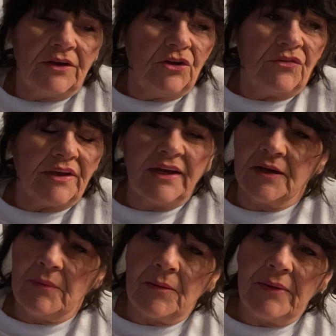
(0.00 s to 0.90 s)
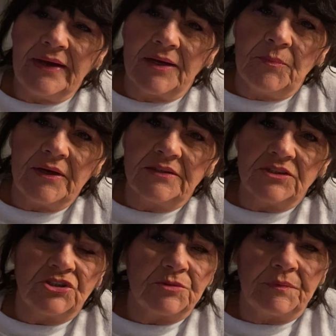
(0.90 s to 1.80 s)
and you're thinking about making a
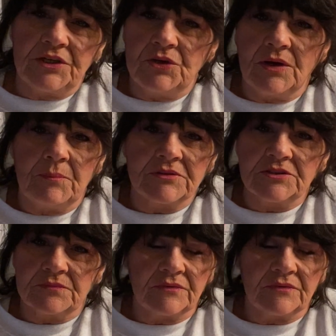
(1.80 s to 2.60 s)
pizza, just pick you up